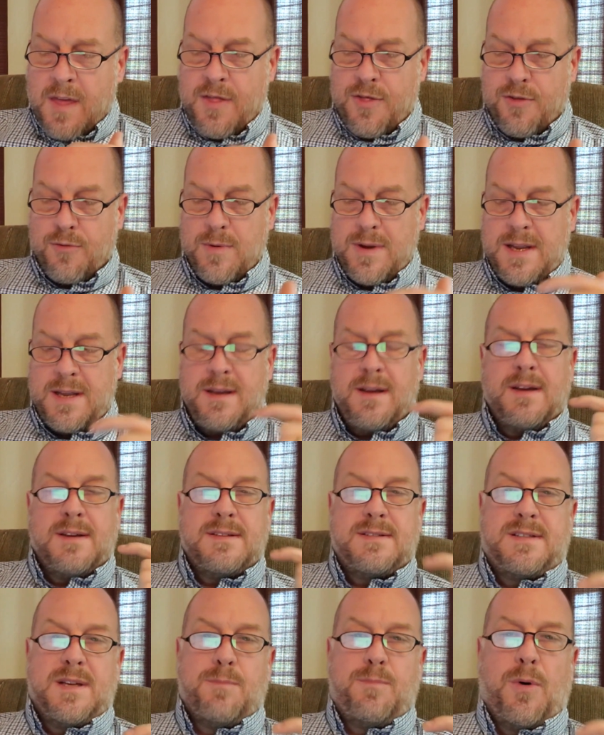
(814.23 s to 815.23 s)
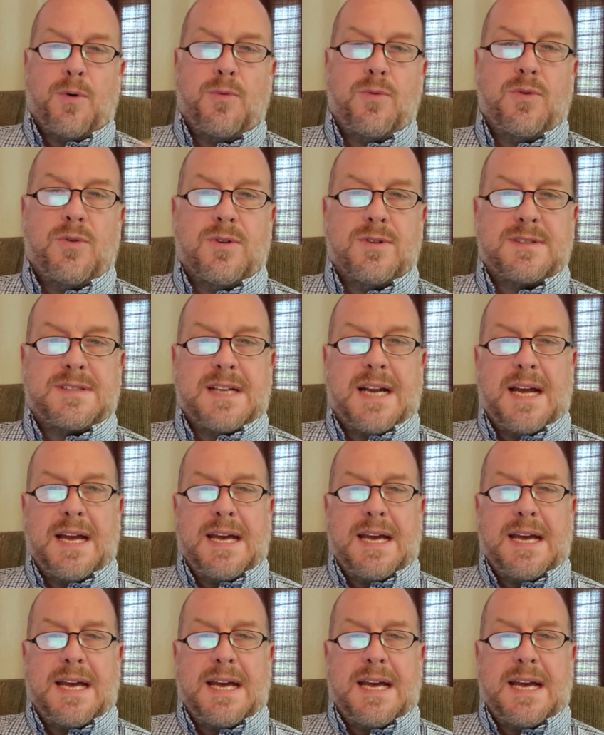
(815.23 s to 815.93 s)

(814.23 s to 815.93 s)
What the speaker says: Three simple rules. And